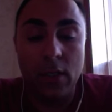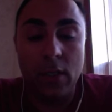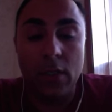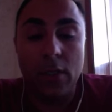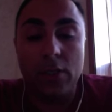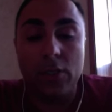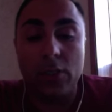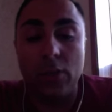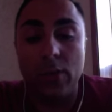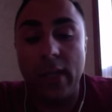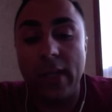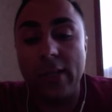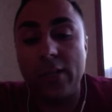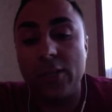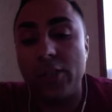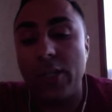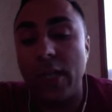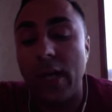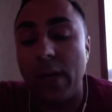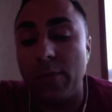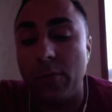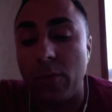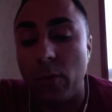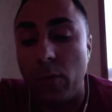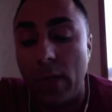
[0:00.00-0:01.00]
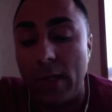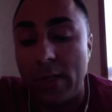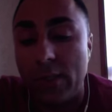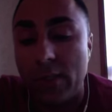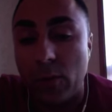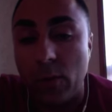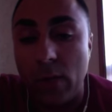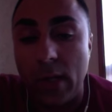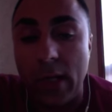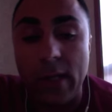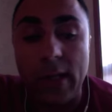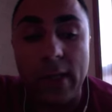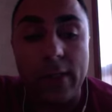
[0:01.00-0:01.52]
So that's chapter 1. So
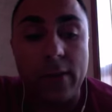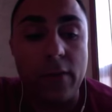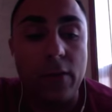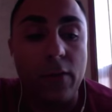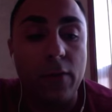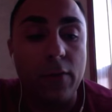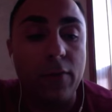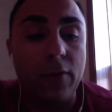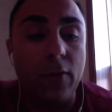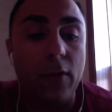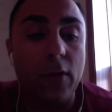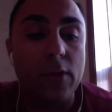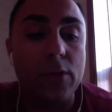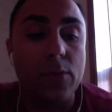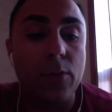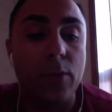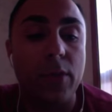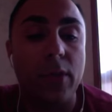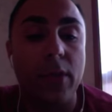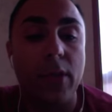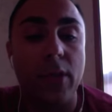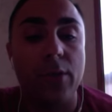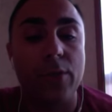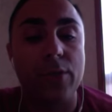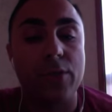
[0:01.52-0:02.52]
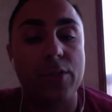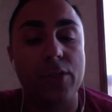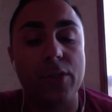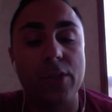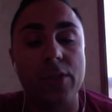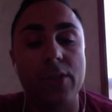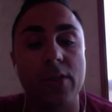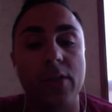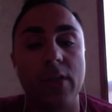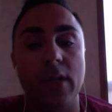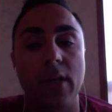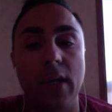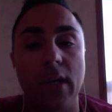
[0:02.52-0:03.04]
what I'd like to do first with you is
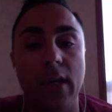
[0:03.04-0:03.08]
just